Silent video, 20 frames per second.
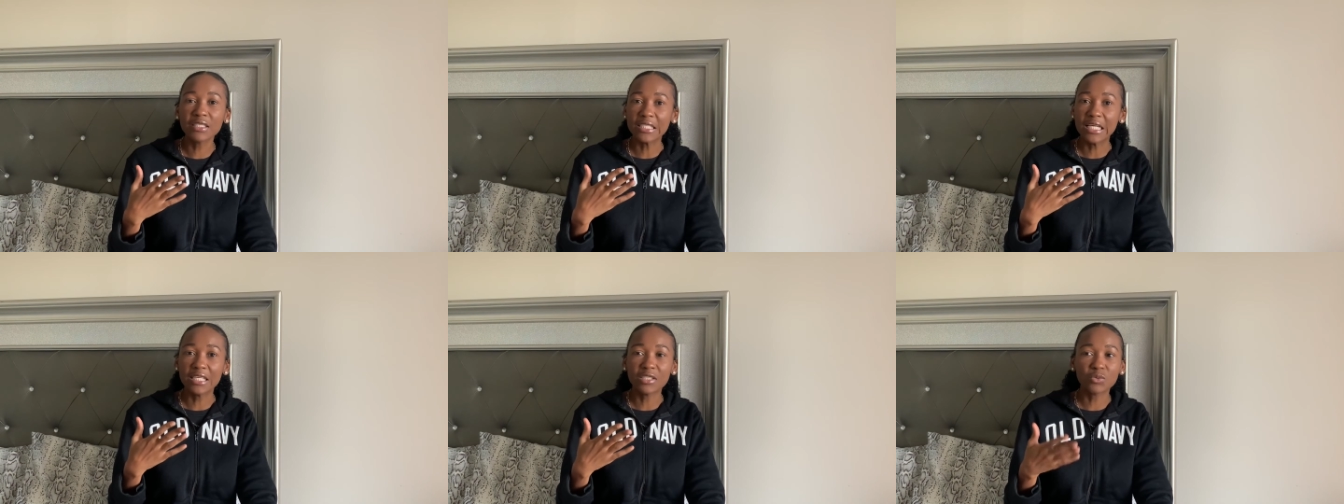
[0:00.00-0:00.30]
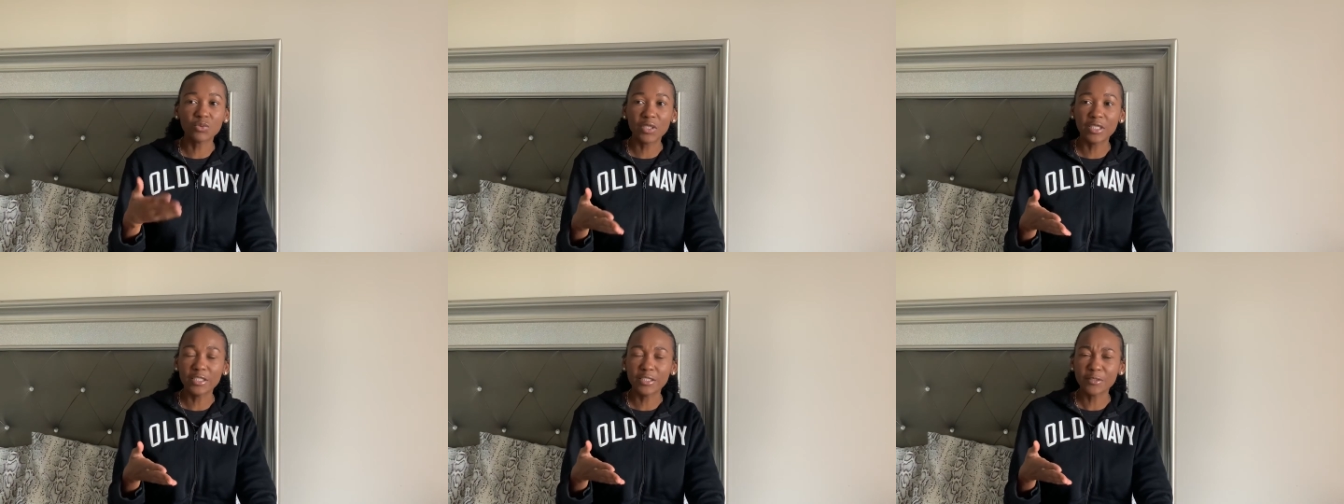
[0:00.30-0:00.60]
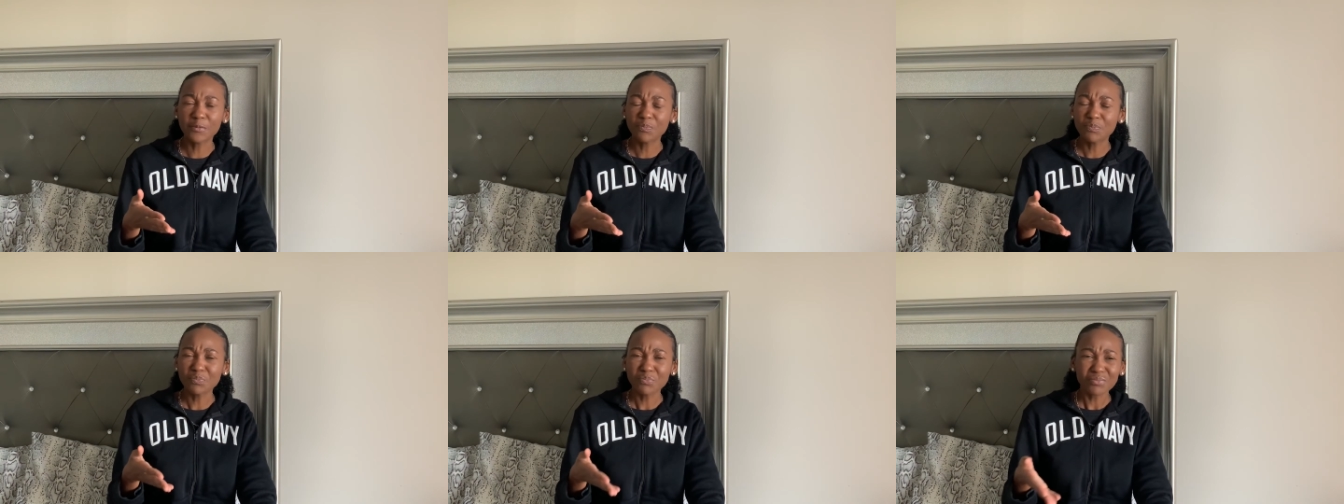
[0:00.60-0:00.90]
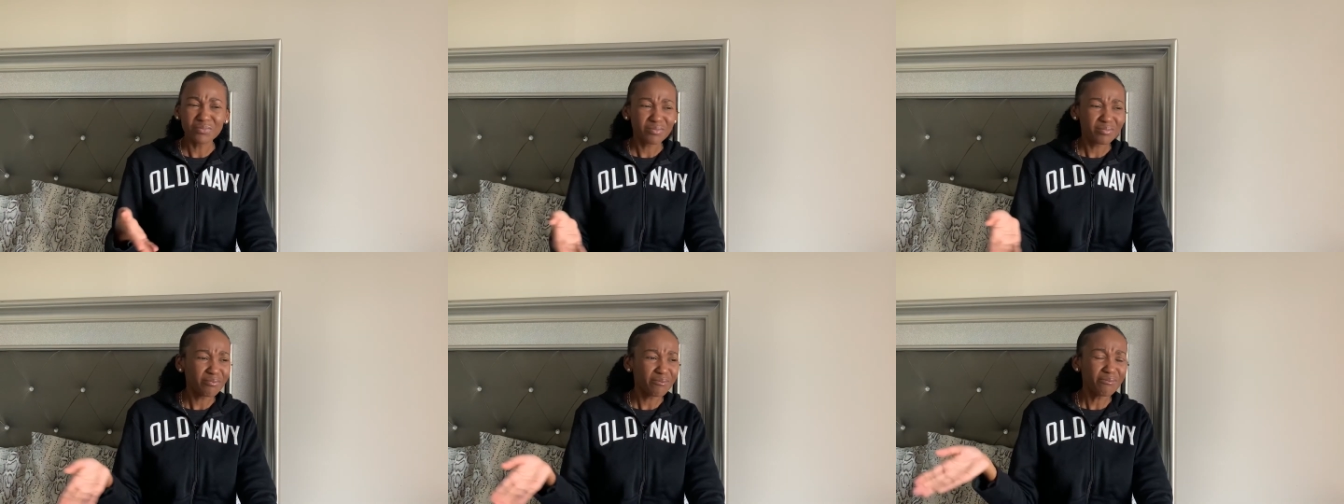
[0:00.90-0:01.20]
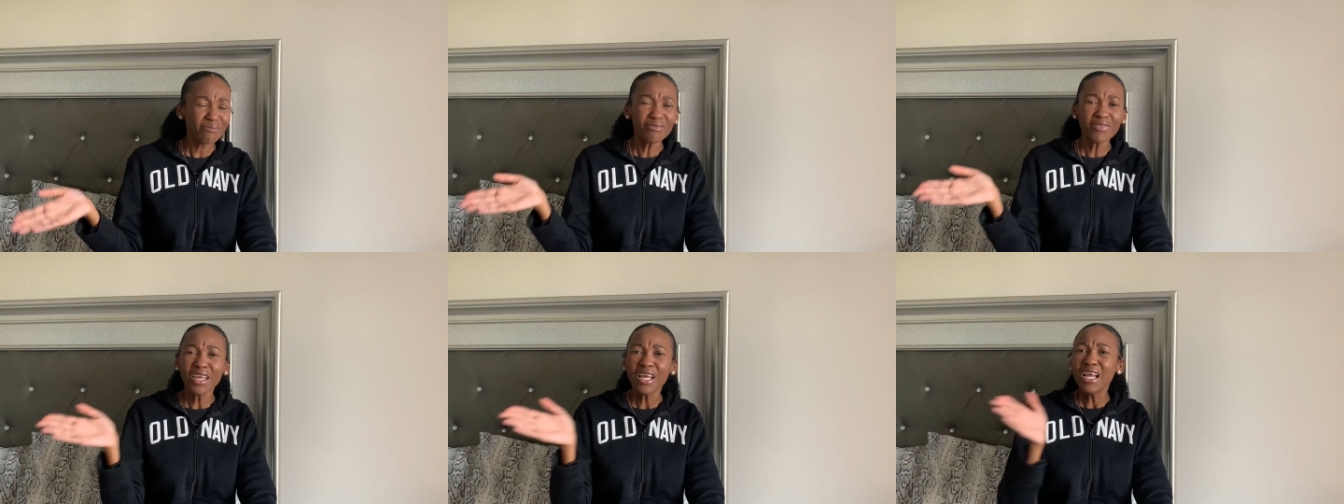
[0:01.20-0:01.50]
as well
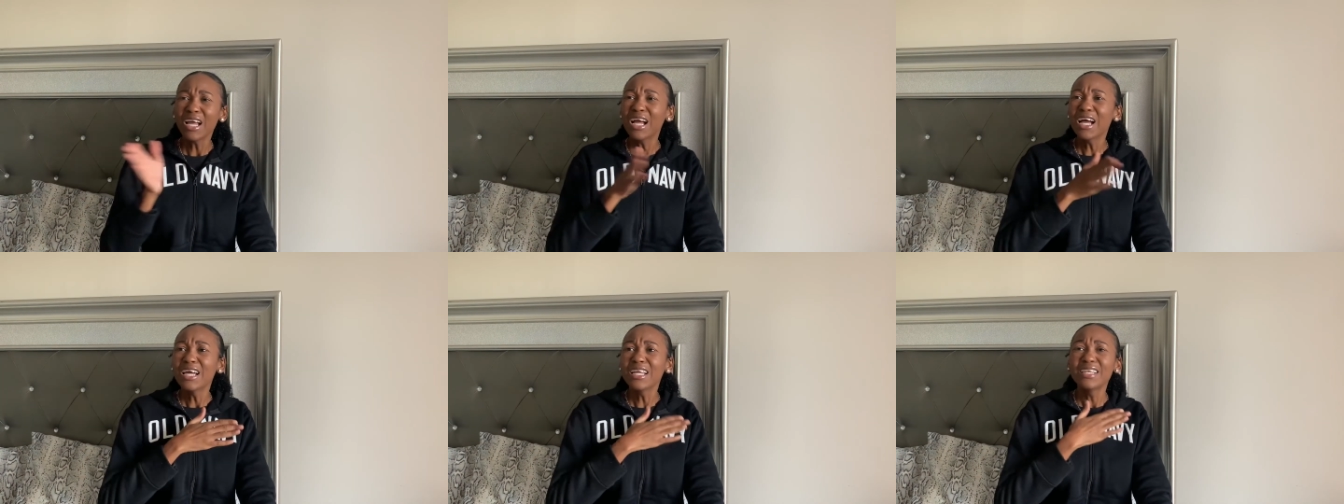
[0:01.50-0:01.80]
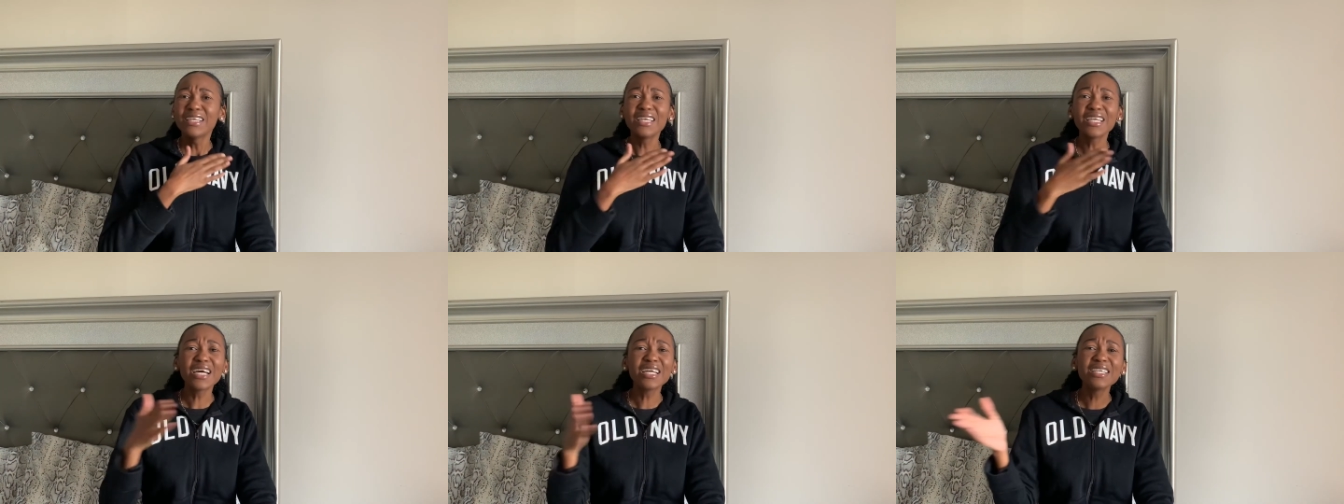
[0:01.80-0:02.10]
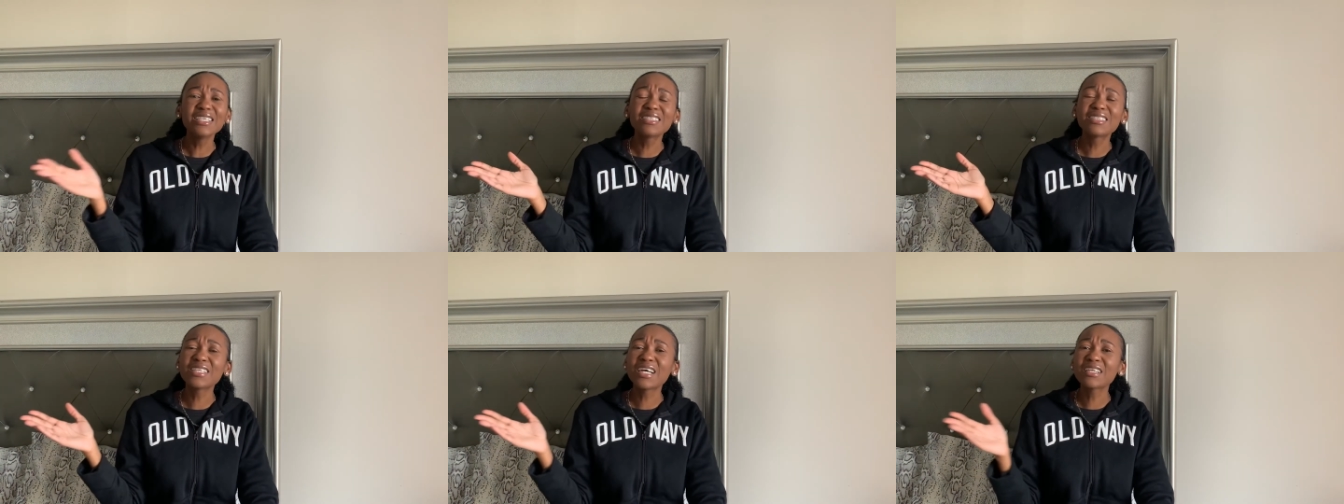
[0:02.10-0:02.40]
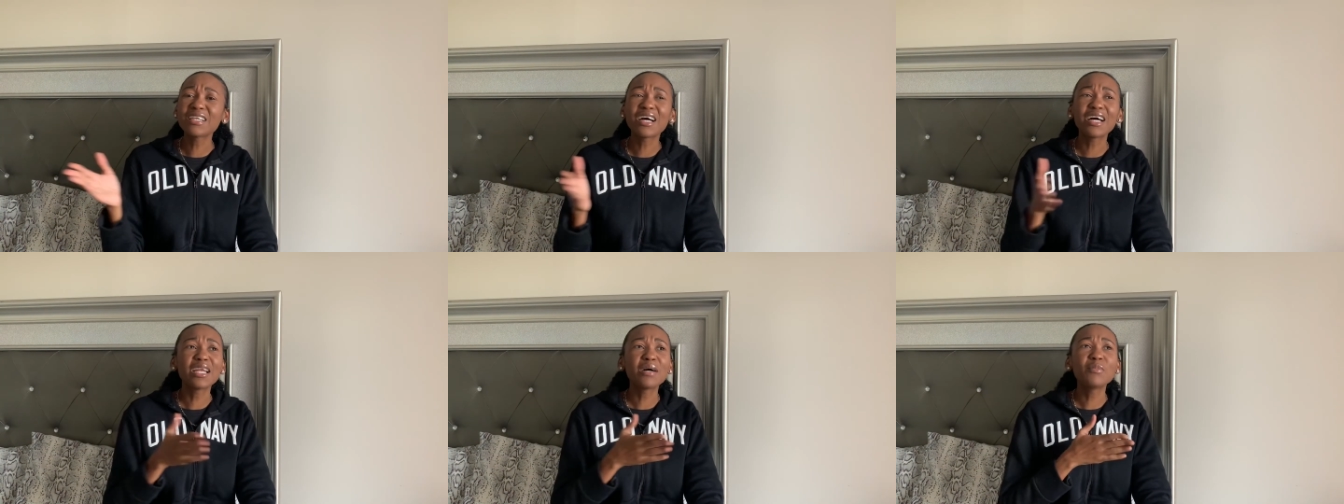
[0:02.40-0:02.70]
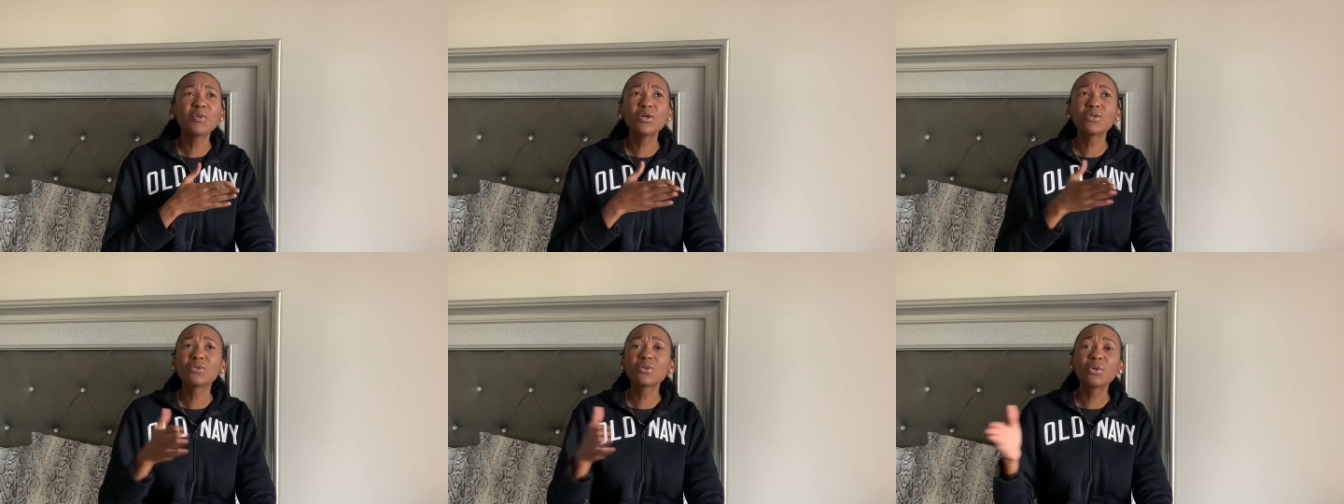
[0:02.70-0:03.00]
not it's not all
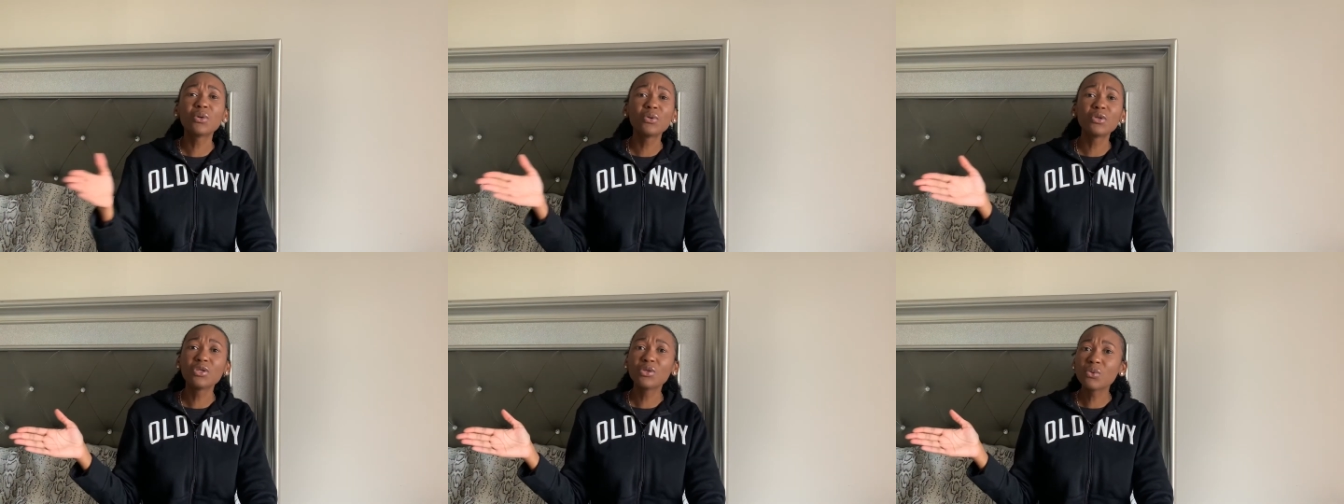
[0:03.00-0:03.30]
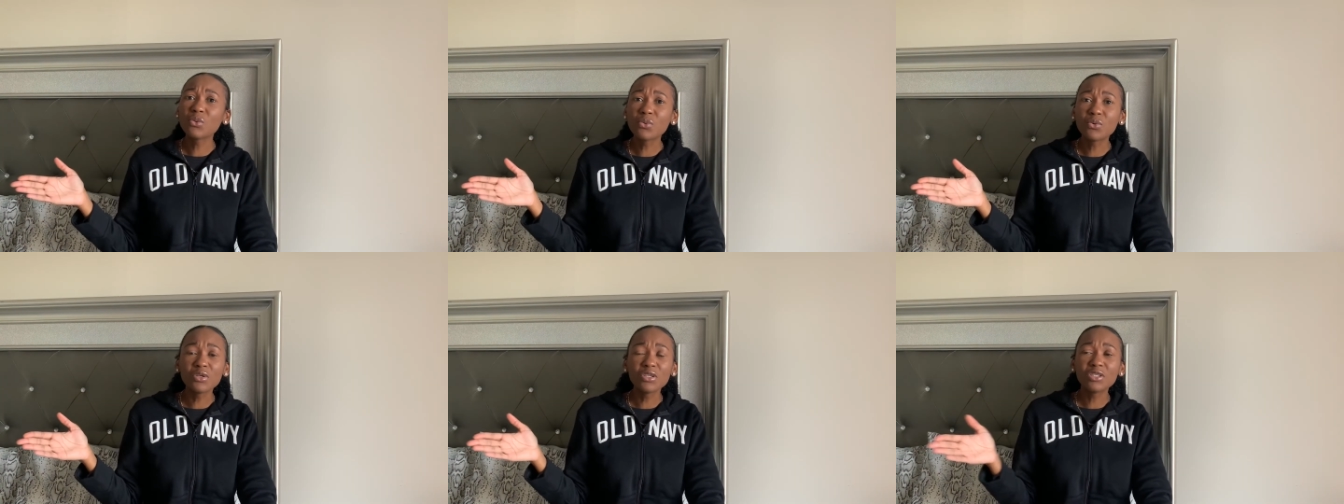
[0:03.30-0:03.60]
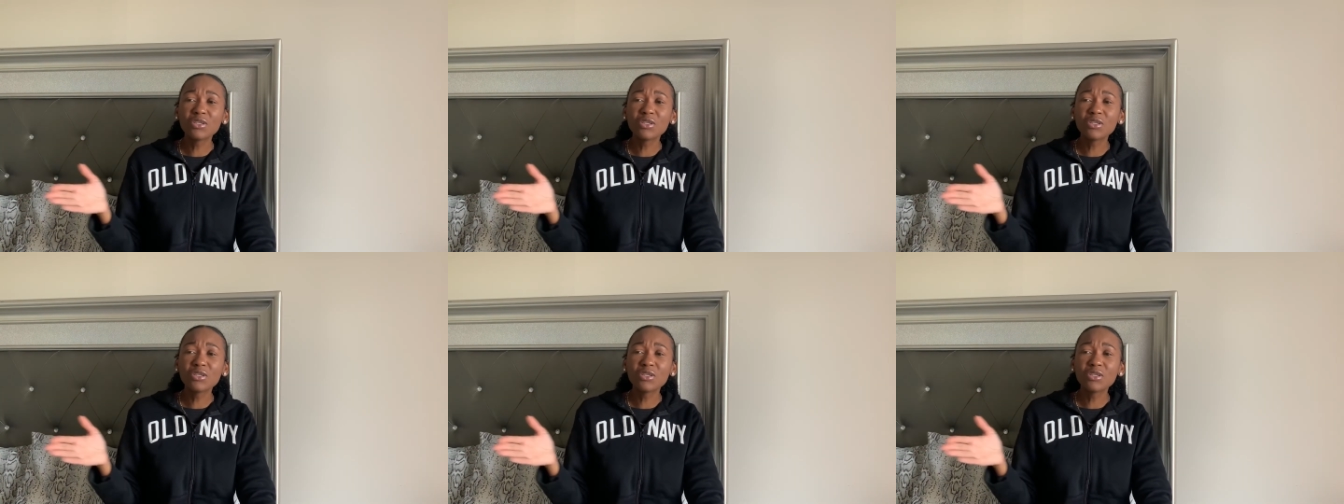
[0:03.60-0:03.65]
about how you